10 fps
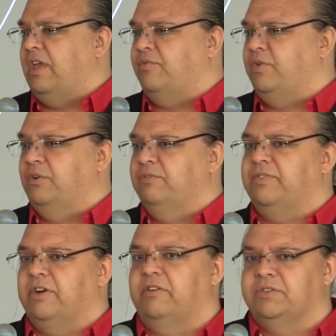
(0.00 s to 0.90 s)
if we don't
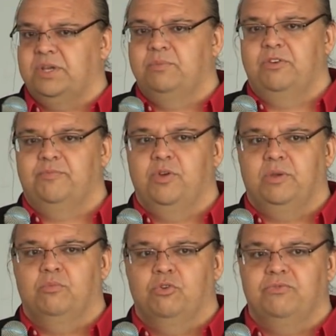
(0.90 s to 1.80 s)
figure out some way of
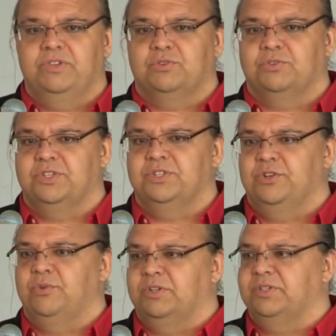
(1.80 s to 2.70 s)
putting more resources
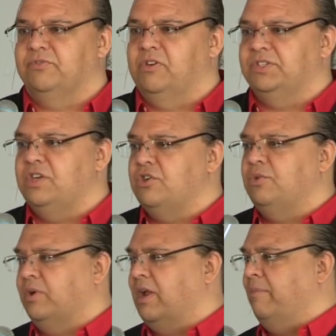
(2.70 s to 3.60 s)
into our
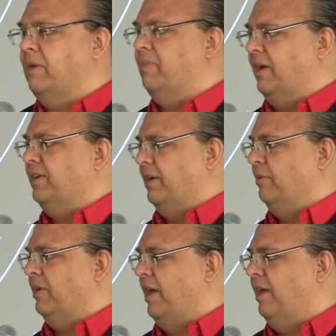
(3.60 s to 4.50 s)
civilization, we're coming back
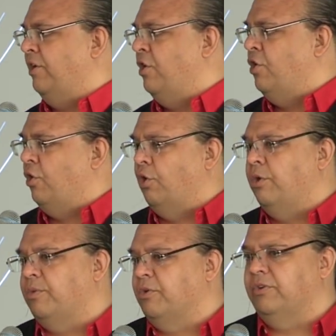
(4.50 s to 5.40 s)
down again,
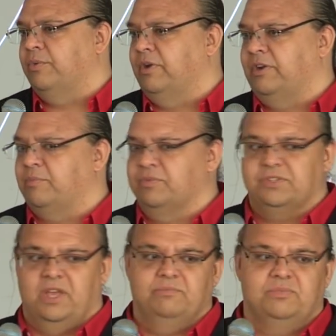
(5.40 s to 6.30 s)
or we're going to wind up
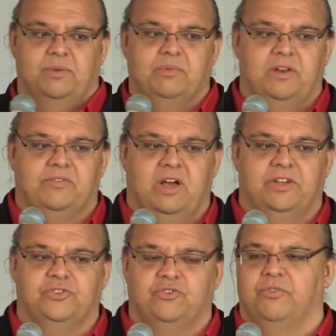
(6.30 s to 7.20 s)
with some kind of
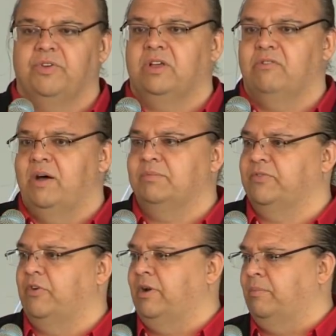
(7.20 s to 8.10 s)
catastrophic collapse
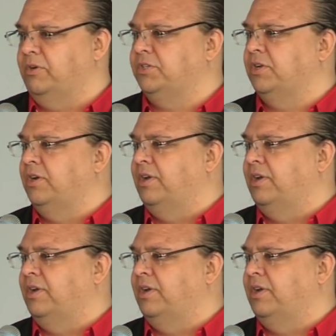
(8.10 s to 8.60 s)
of our numbers.